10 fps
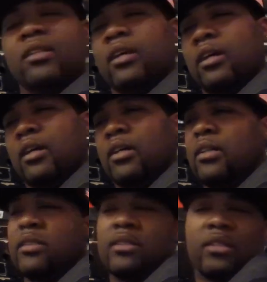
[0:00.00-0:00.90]

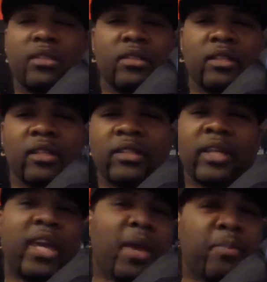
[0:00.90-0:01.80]

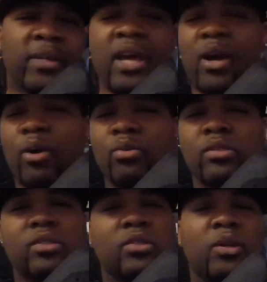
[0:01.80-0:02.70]
the camping
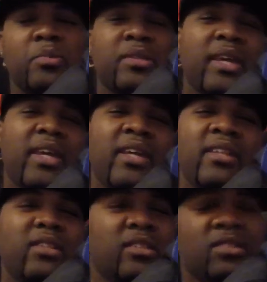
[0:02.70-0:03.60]
outs, you know what I'm
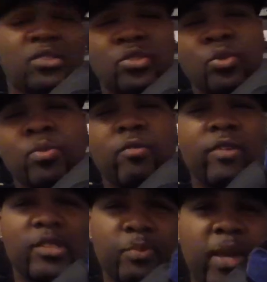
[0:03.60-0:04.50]
saying? The stupid
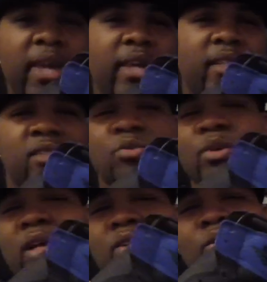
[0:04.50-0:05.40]
wristbands
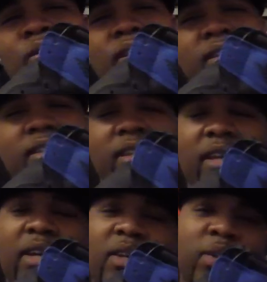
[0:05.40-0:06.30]
you gotta go get, you
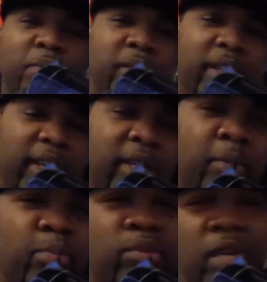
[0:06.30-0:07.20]
know what I'm saying? Like a
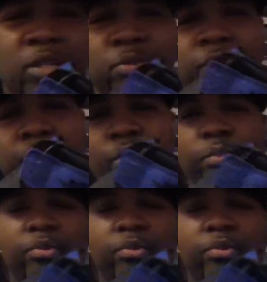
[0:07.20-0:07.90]
couple days before,